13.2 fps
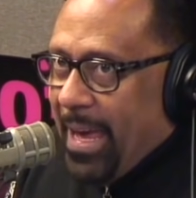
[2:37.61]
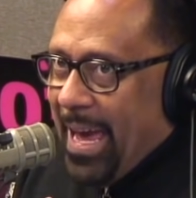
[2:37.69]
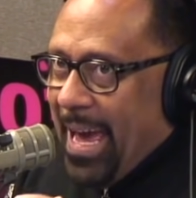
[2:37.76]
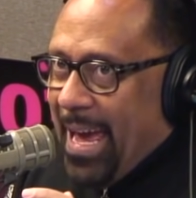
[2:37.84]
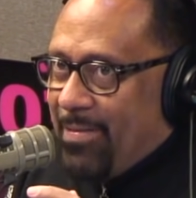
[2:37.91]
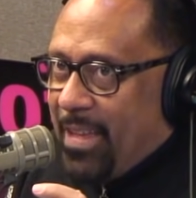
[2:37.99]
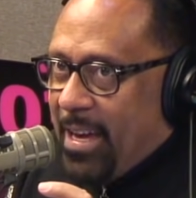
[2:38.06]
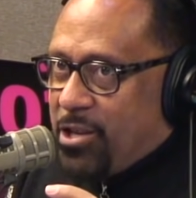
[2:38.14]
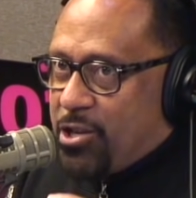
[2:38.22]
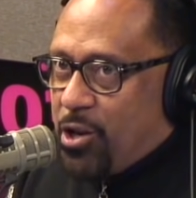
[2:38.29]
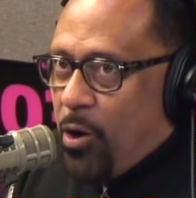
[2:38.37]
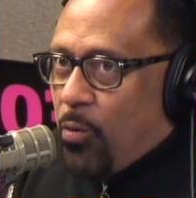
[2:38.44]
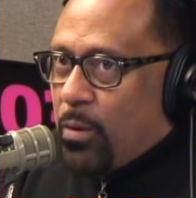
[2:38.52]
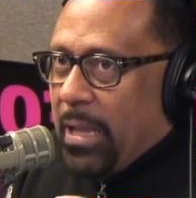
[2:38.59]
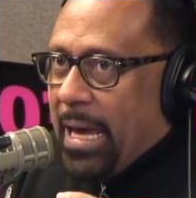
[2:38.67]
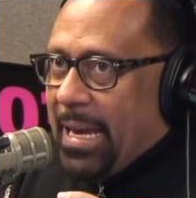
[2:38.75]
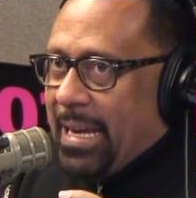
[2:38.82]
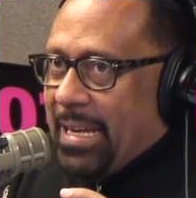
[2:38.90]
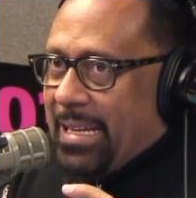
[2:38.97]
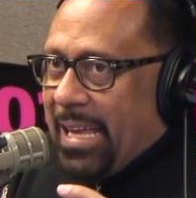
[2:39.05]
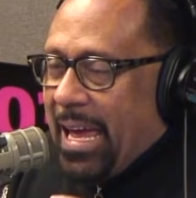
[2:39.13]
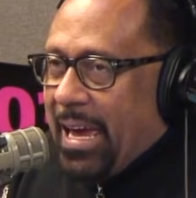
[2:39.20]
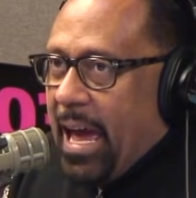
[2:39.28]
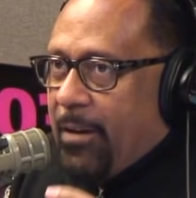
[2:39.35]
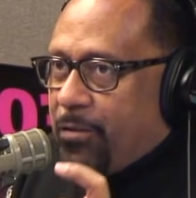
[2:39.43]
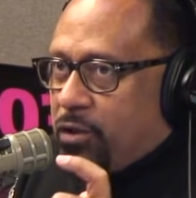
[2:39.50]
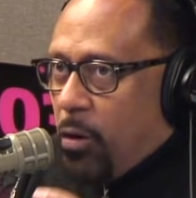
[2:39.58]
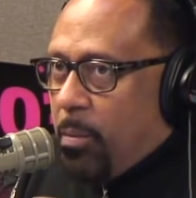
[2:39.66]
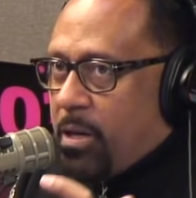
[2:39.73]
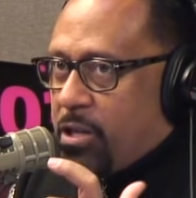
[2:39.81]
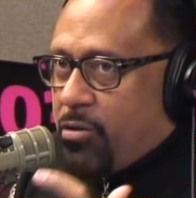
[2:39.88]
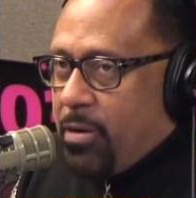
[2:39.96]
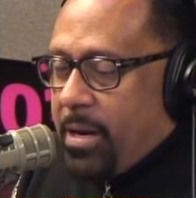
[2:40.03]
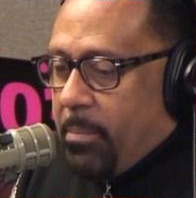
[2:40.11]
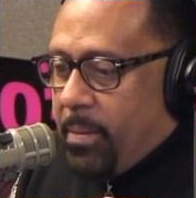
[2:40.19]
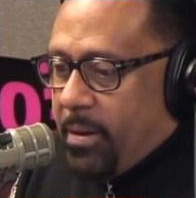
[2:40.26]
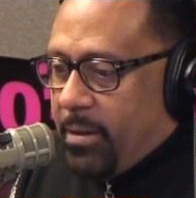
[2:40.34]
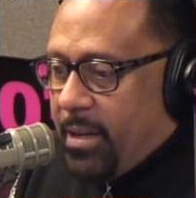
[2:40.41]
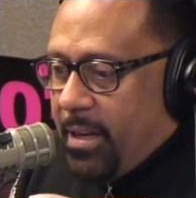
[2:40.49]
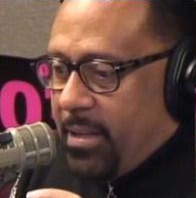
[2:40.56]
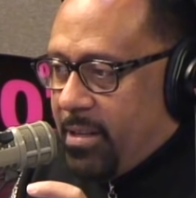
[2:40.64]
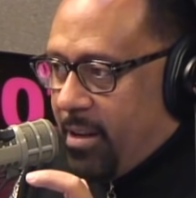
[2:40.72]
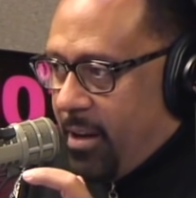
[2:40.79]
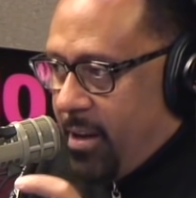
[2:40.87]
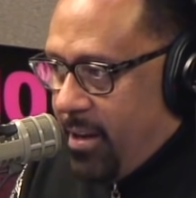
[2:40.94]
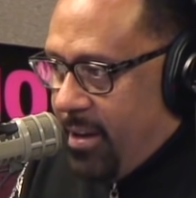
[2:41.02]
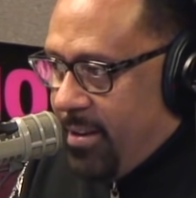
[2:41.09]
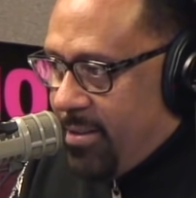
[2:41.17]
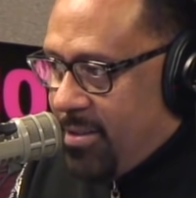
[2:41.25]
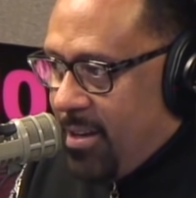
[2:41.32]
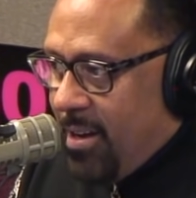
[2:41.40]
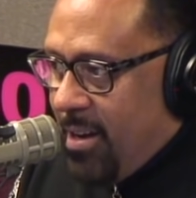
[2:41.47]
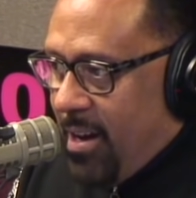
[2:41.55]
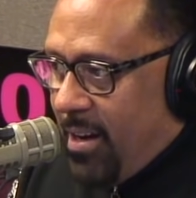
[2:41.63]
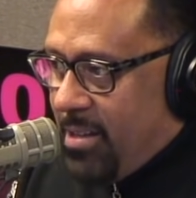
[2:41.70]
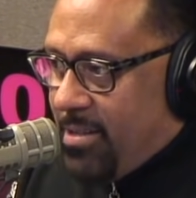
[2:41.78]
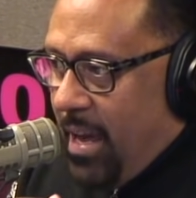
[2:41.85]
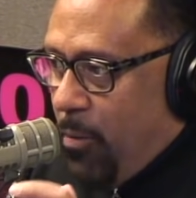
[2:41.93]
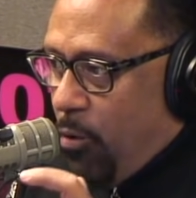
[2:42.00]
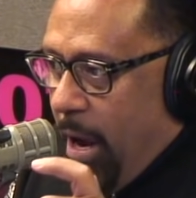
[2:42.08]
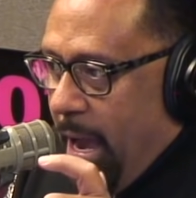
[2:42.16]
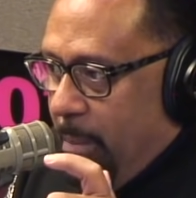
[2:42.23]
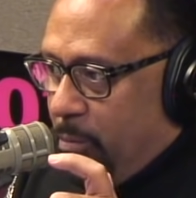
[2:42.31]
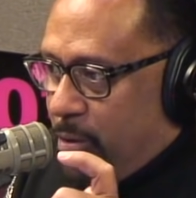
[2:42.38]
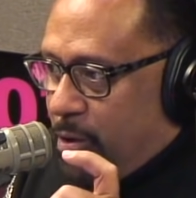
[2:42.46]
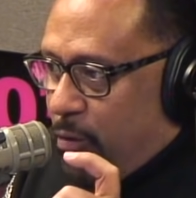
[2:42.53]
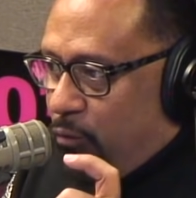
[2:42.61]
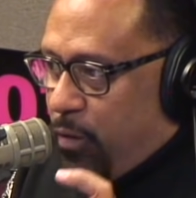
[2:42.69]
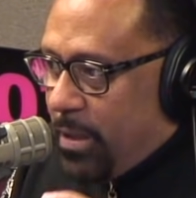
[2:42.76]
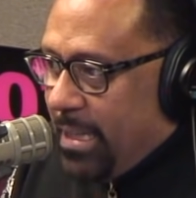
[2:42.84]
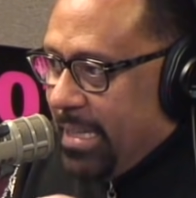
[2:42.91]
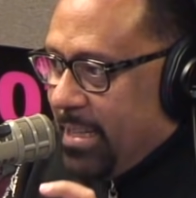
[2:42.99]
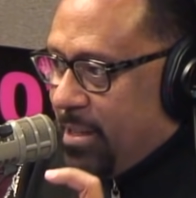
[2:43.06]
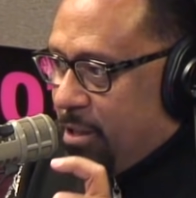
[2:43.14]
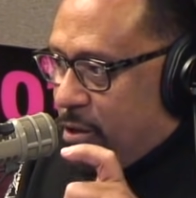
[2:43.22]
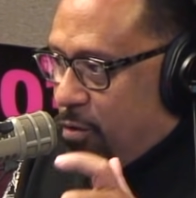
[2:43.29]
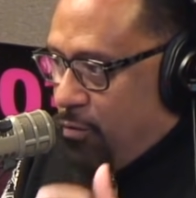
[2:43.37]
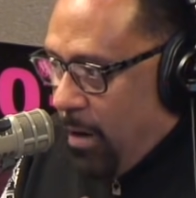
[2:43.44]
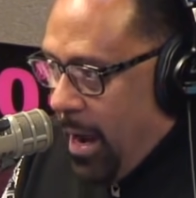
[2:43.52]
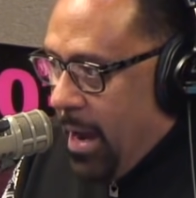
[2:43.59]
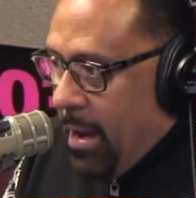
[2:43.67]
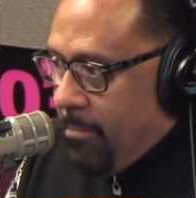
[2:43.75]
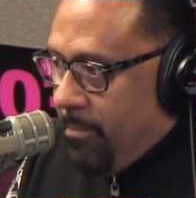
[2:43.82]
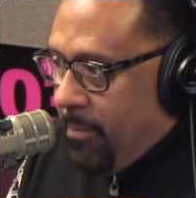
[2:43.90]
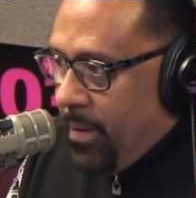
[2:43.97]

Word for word: And they showed, like, they gave so much credibility to the kids because they were able to really describe